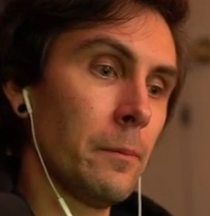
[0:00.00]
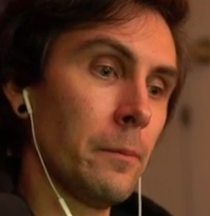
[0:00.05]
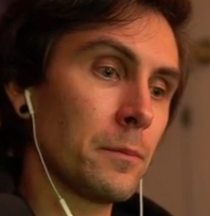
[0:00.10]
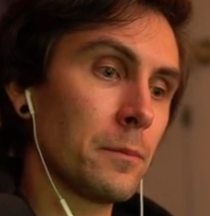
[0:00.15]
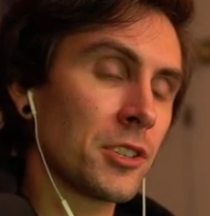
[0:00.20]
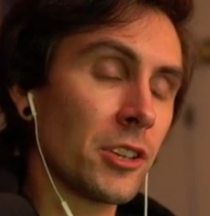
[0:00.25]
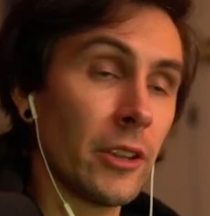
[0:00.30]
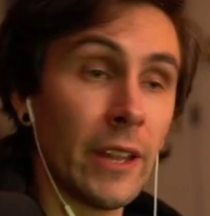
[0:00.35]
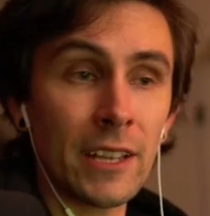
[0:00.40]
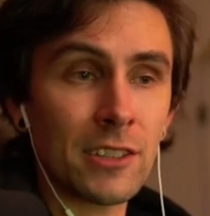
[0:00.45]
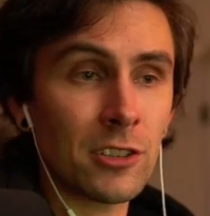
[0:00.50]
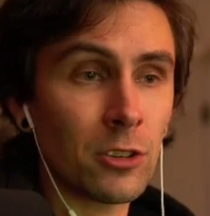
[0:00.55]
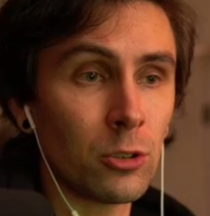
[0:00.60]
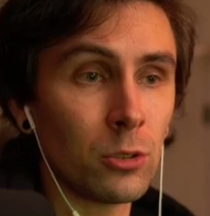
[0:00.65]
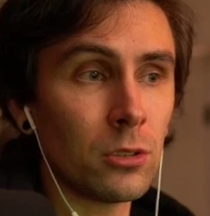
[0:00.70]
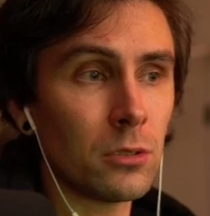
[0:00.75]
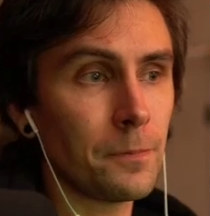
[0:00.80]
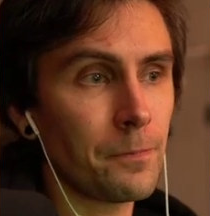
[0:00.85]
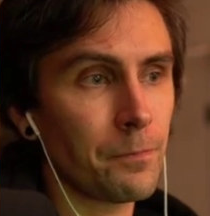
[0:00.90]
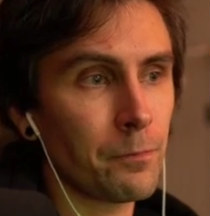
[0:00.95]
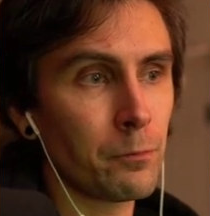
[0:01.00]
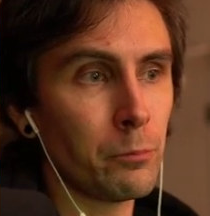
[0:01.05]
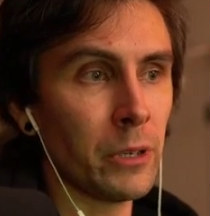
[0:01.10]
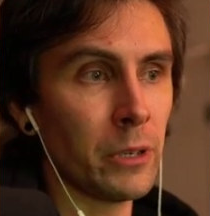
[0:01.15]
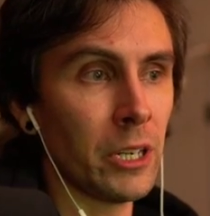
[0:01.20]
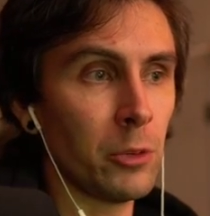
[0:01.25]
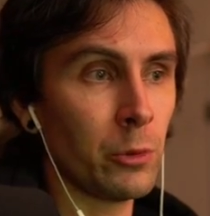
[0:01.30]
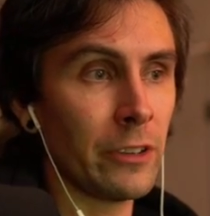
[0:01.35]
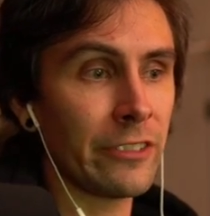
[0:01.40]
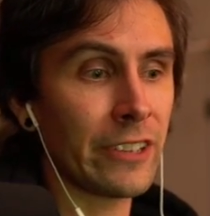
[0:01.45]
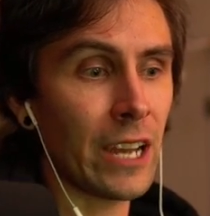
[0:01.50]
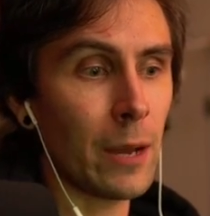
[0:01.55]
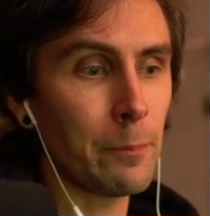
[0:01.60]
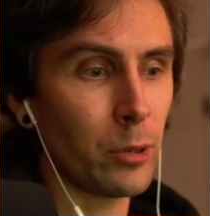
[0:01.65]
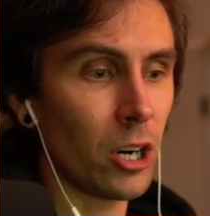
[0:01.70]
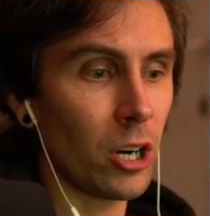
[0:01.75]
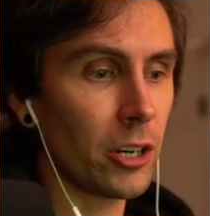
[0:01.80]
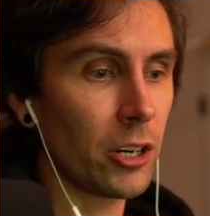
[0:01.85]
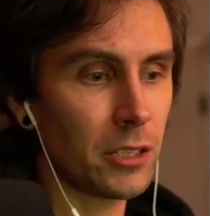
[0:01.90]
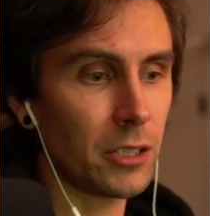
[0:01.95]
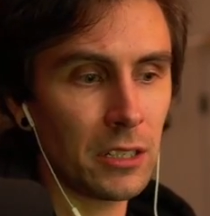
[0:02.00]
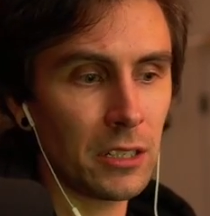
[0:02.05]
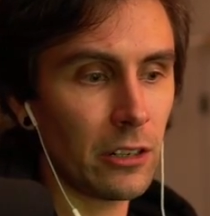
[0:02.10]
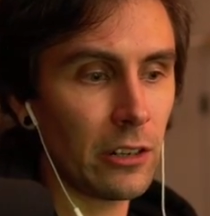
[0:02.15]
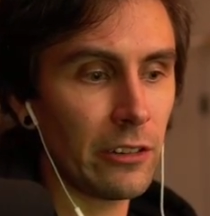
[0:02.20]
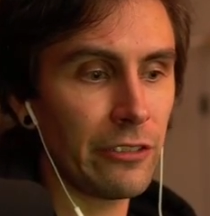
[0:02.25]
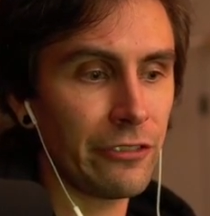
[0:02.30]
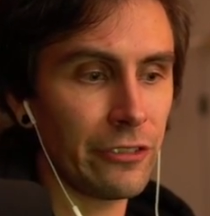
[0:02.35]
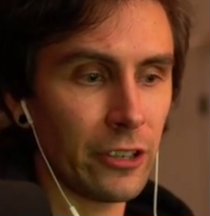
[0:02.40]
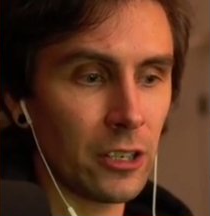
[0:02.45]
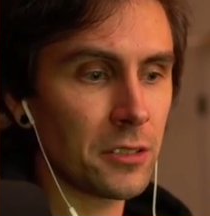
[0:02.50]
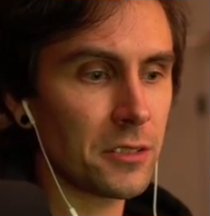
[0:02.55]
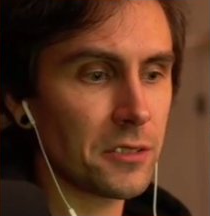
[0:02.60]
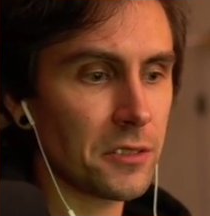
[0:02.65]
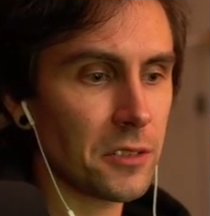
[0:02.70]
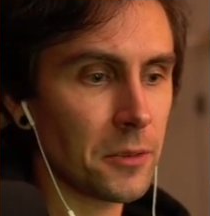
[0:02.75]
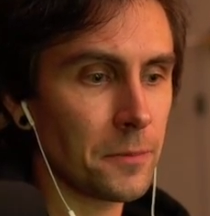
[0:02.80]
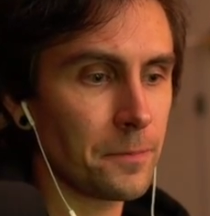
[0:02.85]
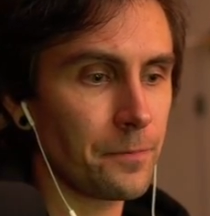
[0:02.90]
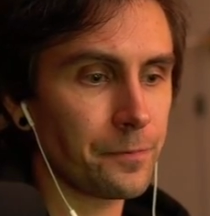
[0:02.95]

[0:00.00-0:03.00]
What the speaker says: So that's cool. But we've got Bard here first.